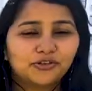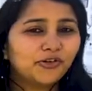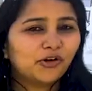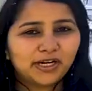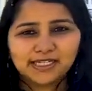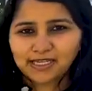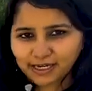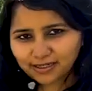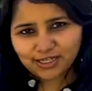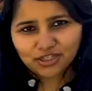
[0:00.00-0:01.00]
if you've already
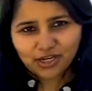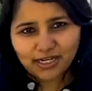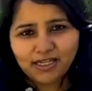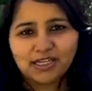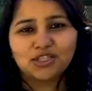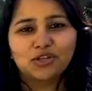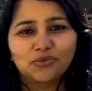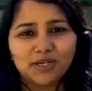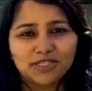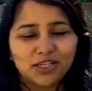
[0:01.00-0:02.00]
selected NJIT as a
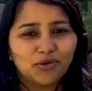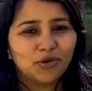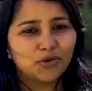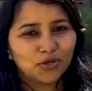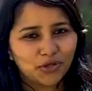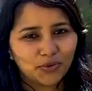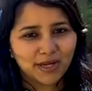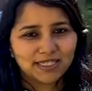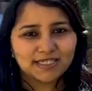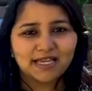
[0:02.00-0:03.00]
university, you want to go to
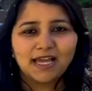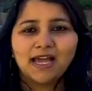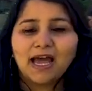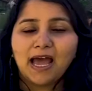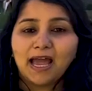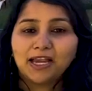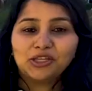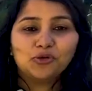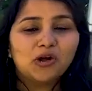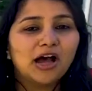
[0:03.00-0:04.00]
US, and
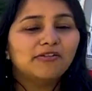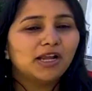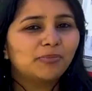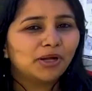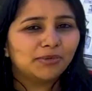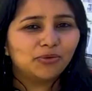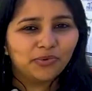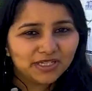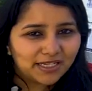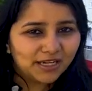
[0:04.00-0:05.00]
you have an upcoming
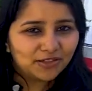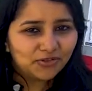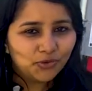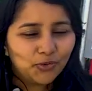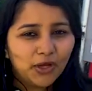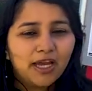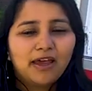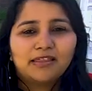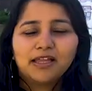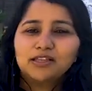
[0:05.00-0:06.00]
visa interview,
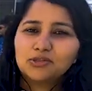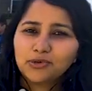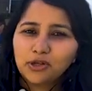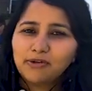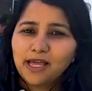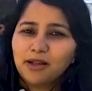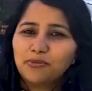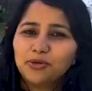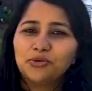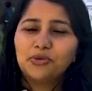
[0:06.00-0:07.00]
then this video will help
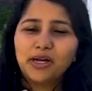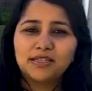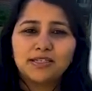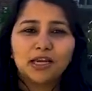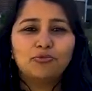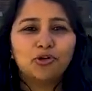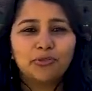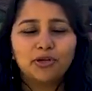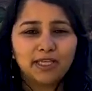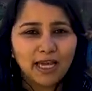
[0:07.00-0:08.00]
you to understand more
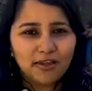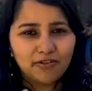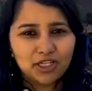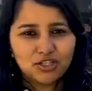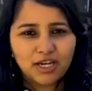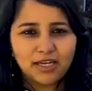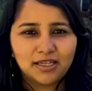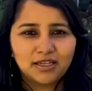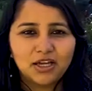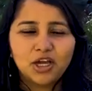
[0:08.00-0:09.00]
about the life in
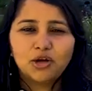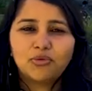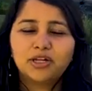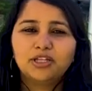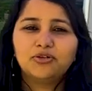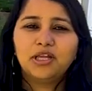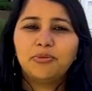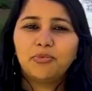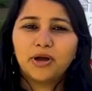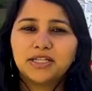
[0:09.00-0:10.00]
NJIT, what are the unique
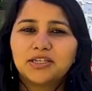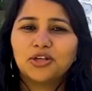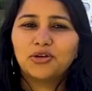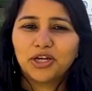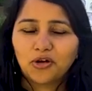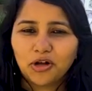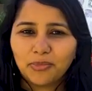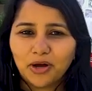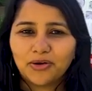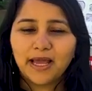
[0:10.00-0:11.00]
points you can talk
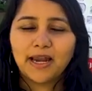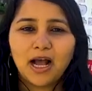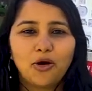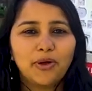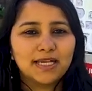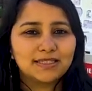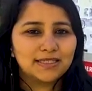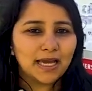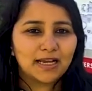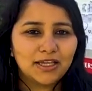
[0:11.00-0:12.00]
about and how
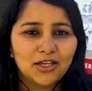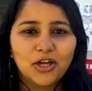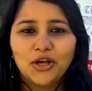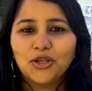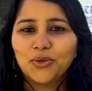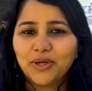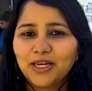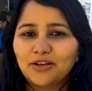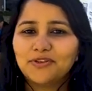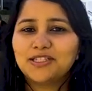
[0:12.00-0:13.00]
exactly you can
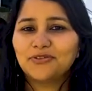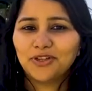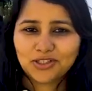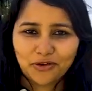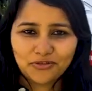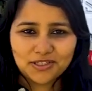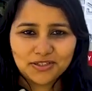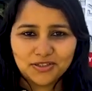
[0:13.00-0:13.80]
convince the visa officer.